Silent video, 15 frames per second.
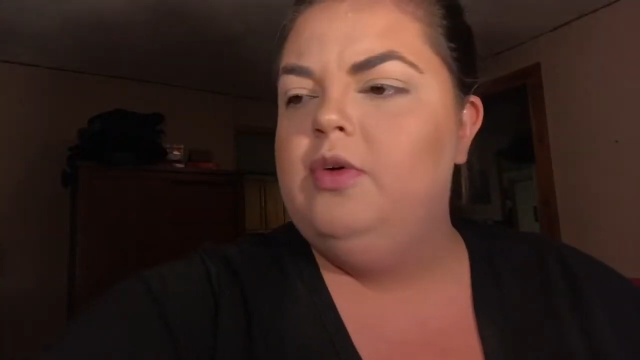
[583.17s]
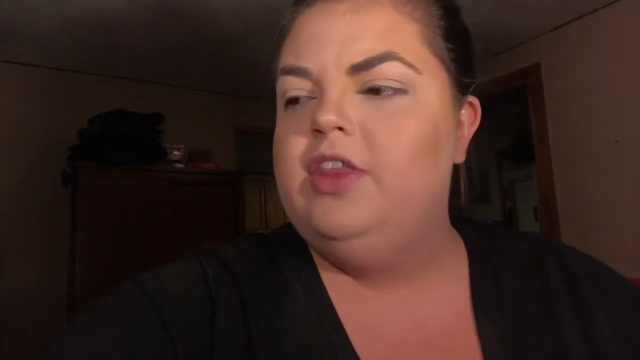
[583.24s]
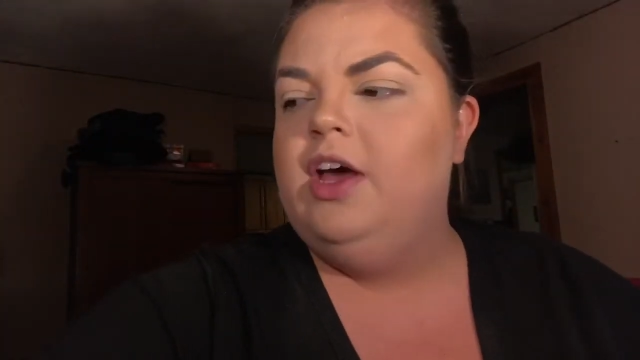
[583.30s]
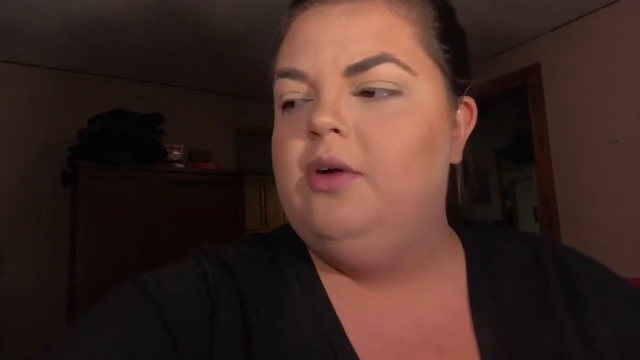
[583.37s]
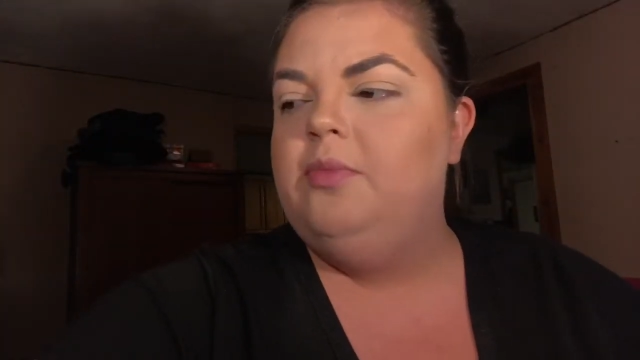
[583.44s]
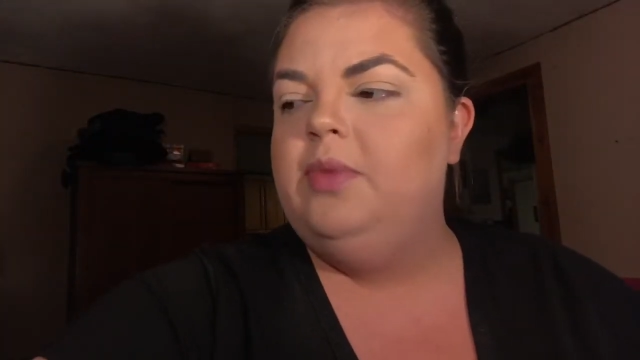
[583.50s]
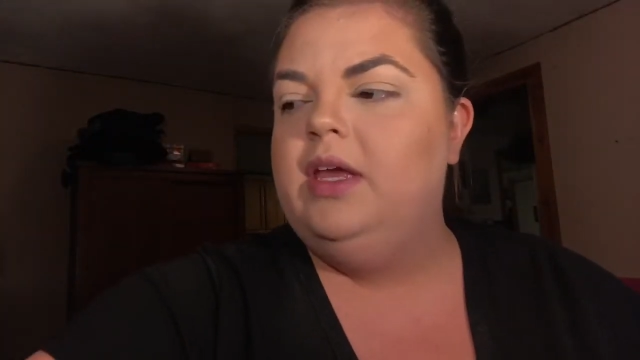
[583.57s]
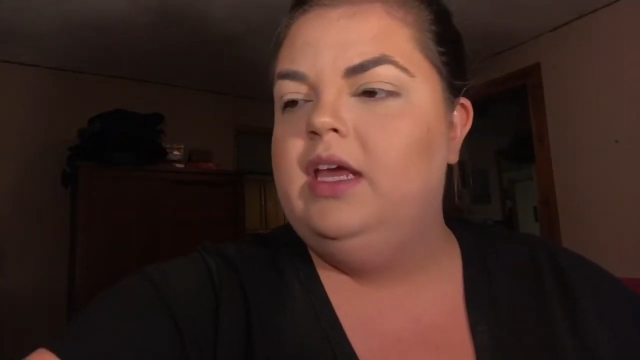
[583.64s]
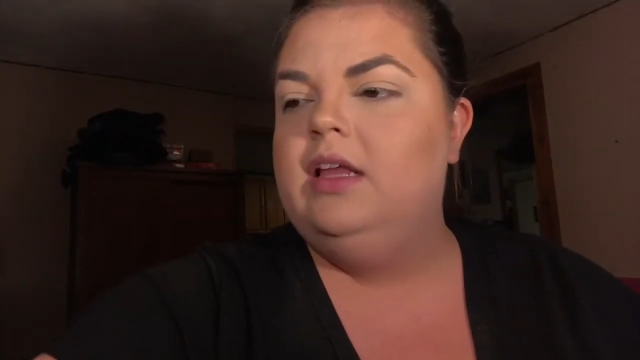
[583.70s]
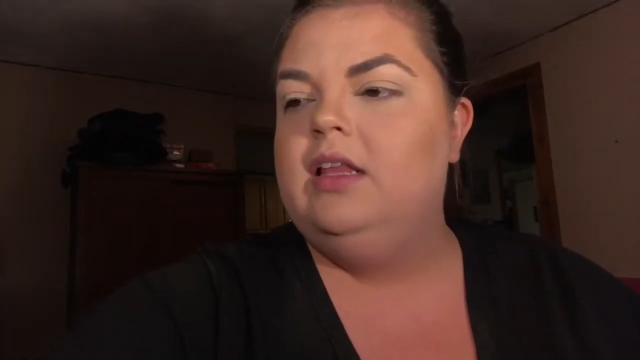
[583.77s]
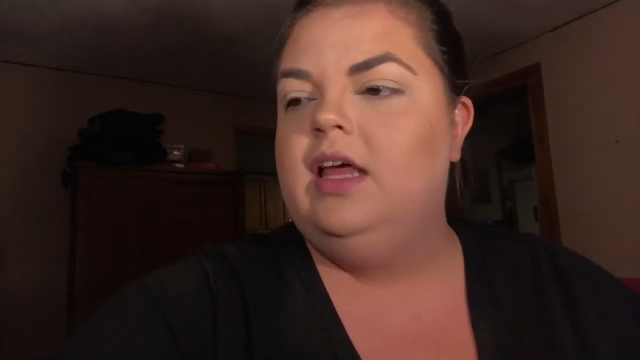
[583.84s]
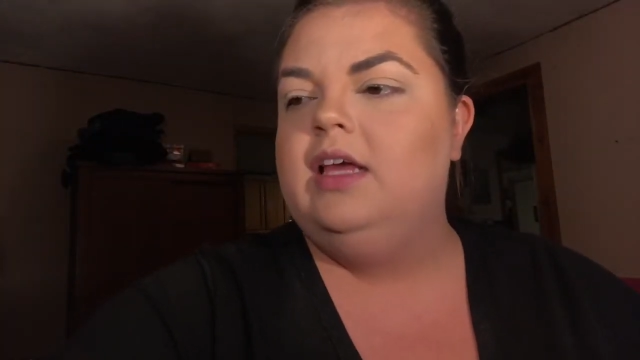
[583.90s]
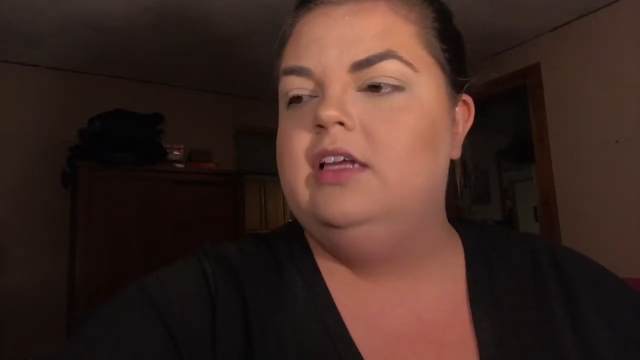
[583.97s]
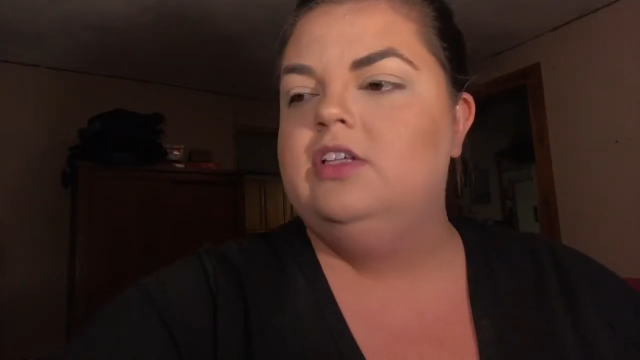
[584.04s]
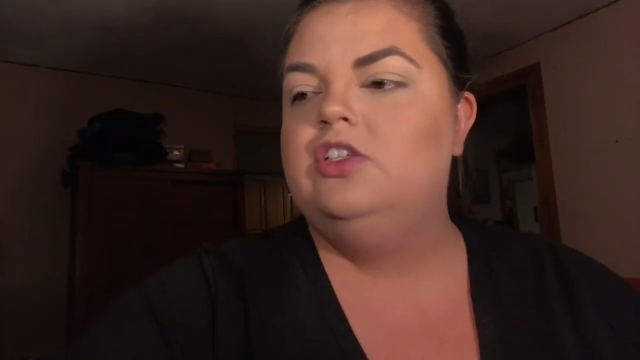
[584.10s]
without being
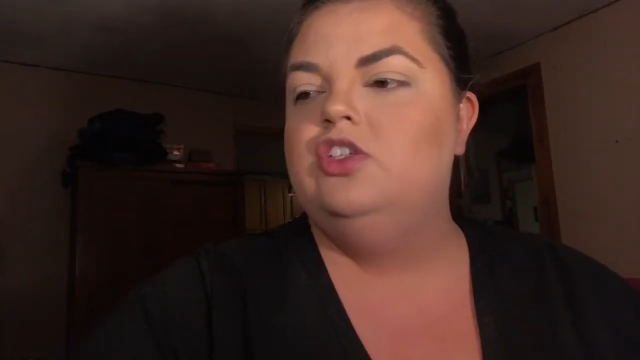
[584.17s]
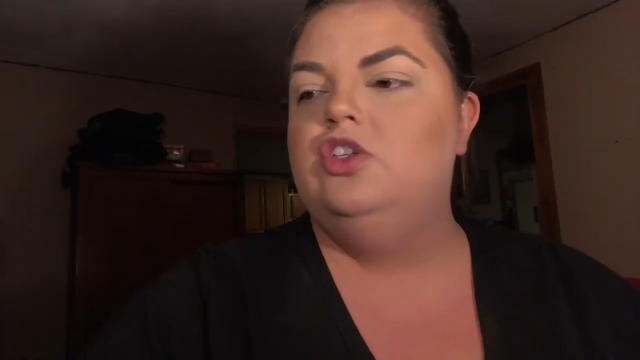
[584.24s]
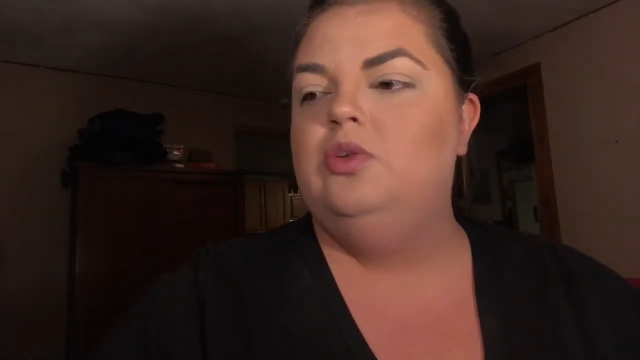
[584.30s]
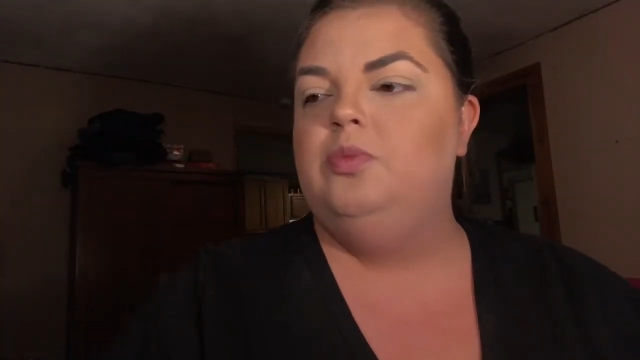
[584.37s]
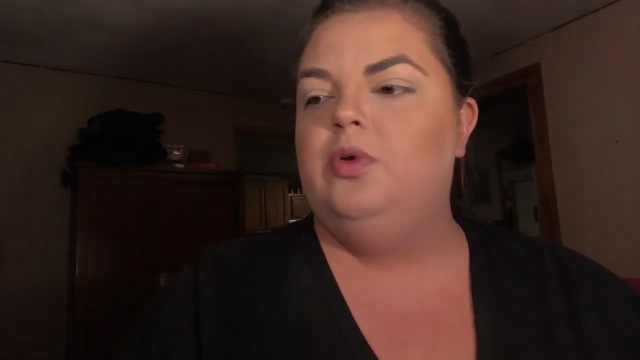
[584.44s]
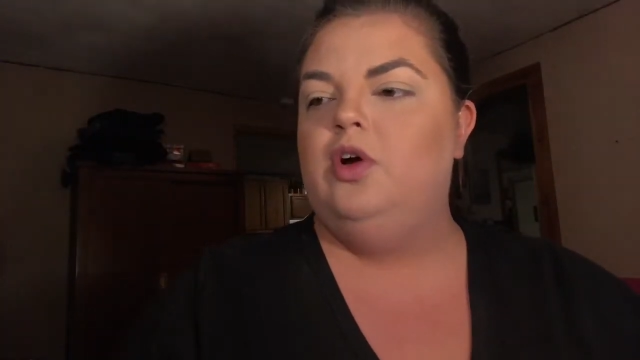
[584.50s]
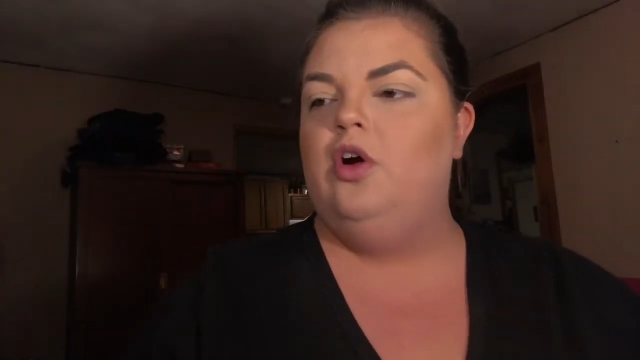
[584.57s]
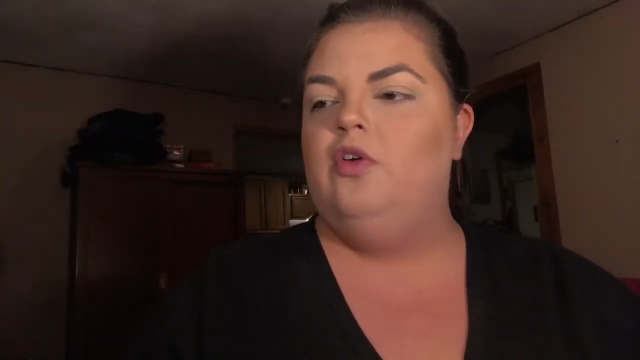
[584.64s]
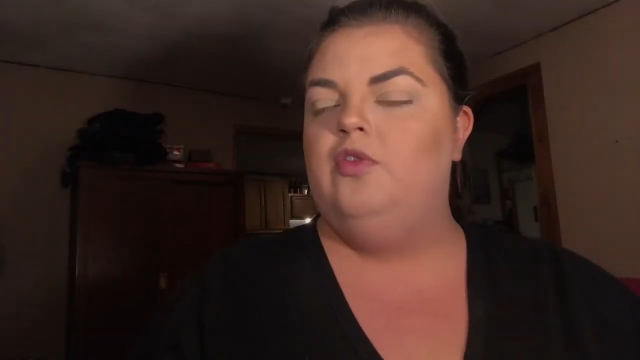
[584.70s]
like super